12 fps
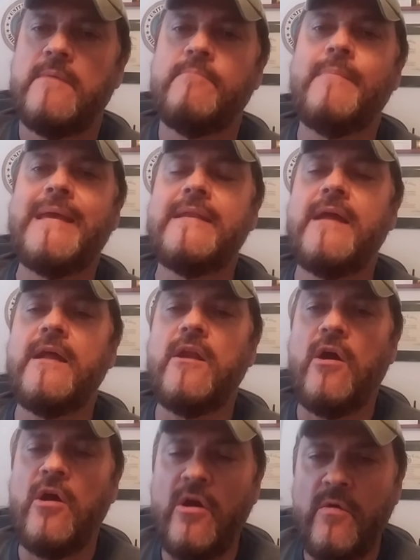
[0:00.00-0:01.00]
may not
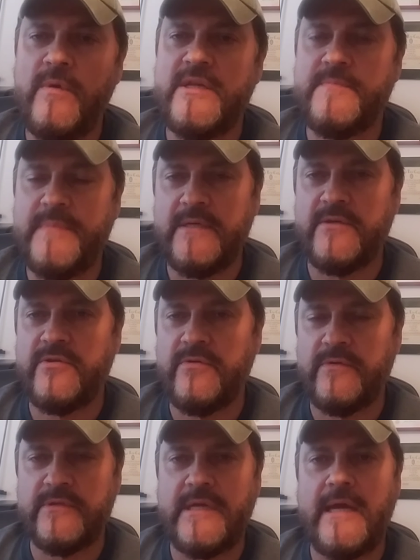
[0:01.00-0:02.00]
always be a
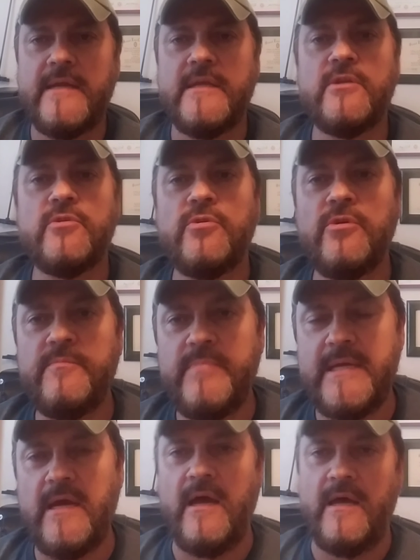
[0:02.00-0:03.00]
suicide. It could
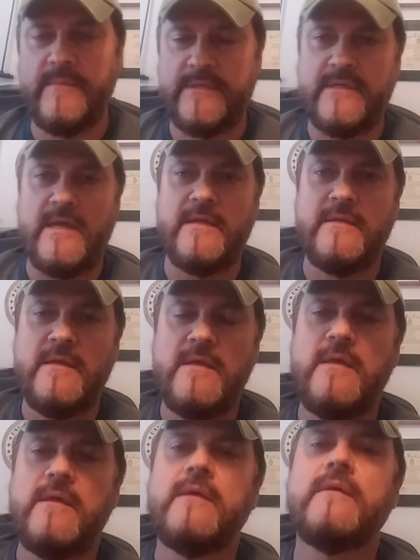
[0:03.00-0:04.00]
be a homicide.
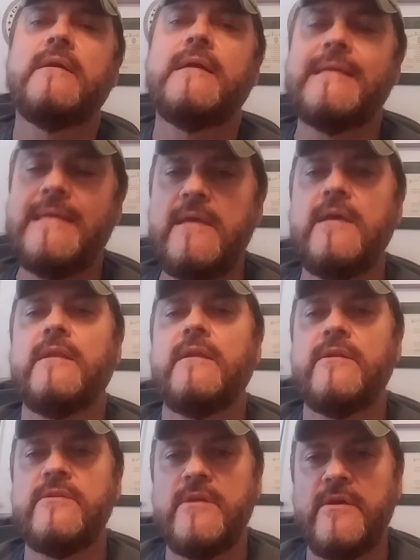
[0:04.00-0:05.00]
Again,
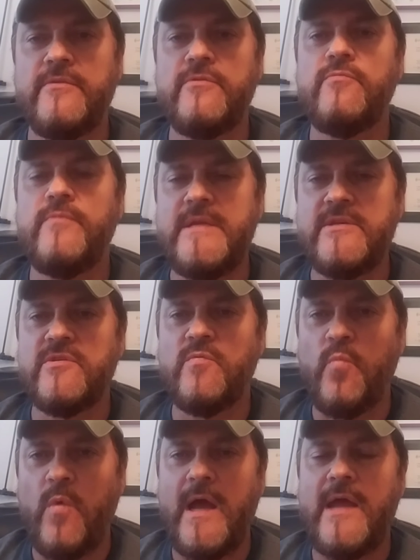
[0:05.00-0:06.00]
another
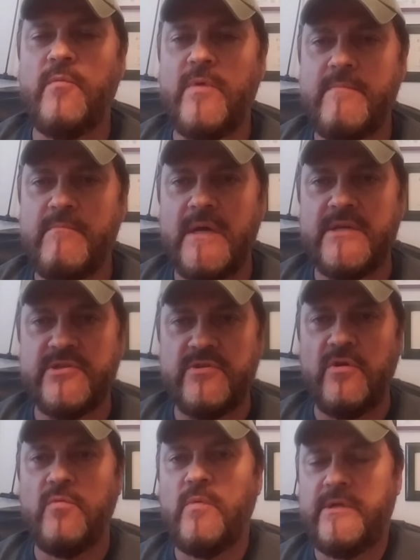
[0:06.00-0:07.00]
reason why we must
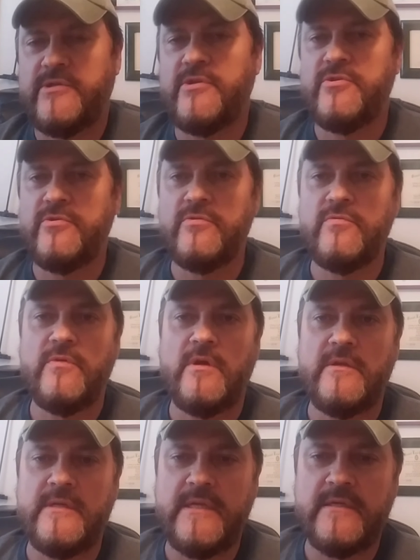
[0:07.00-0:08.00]
know what to do
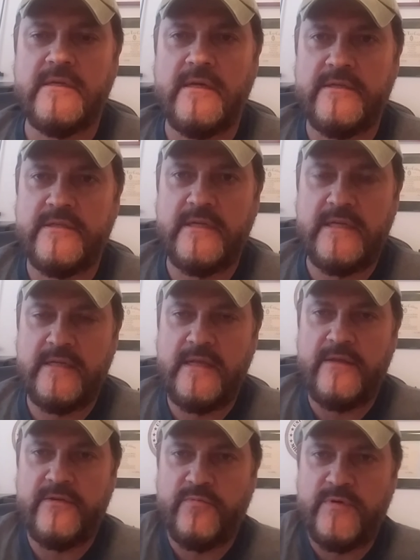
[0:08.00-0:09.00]
on in custody
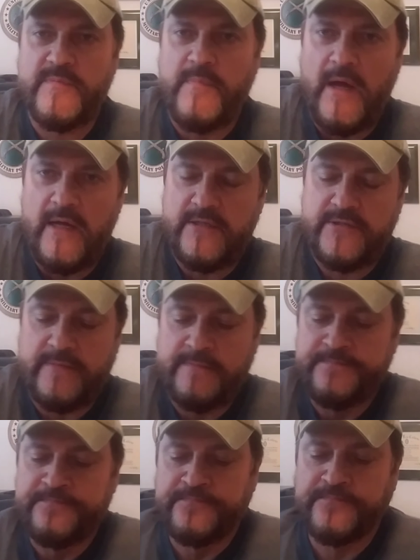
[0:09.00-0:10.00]
death response.
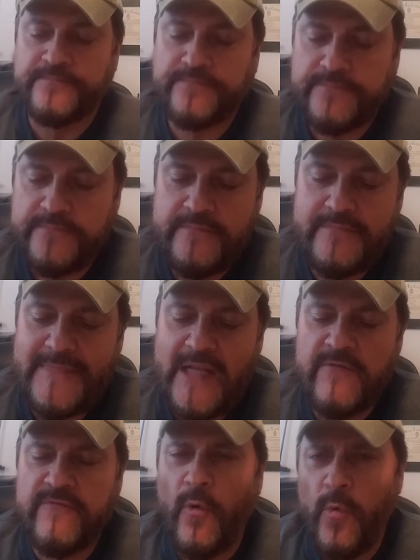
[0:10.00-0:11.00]

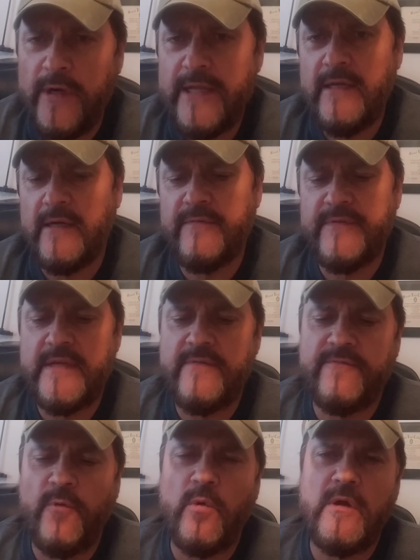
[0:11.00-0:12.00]
40 of the
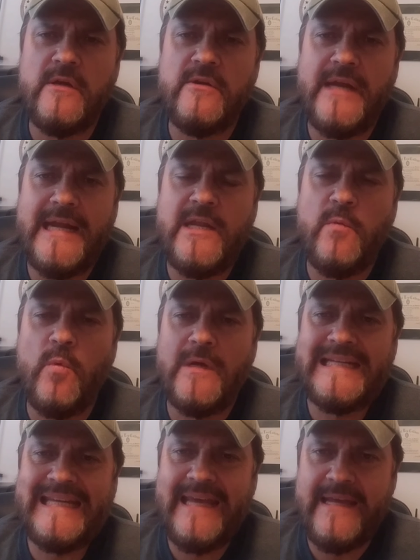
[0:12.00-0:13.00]

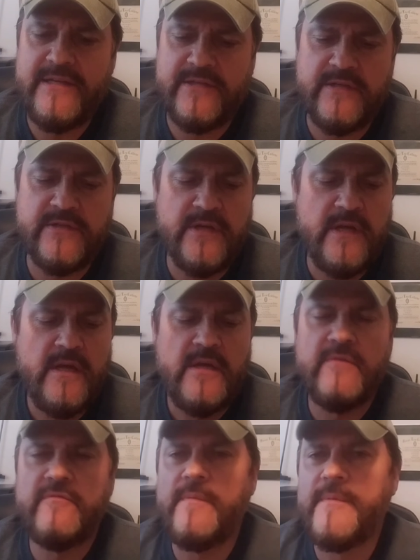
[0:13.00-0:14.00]
481 cases
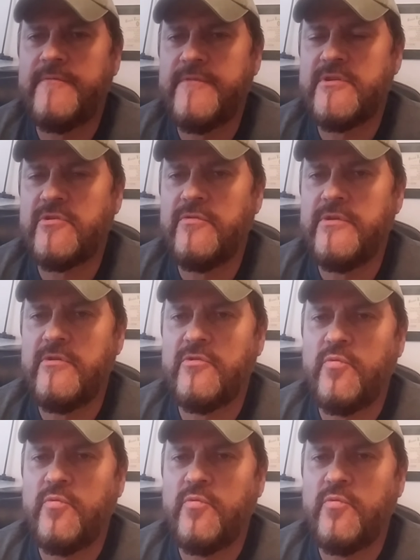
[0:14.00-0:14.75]
from the fiscal year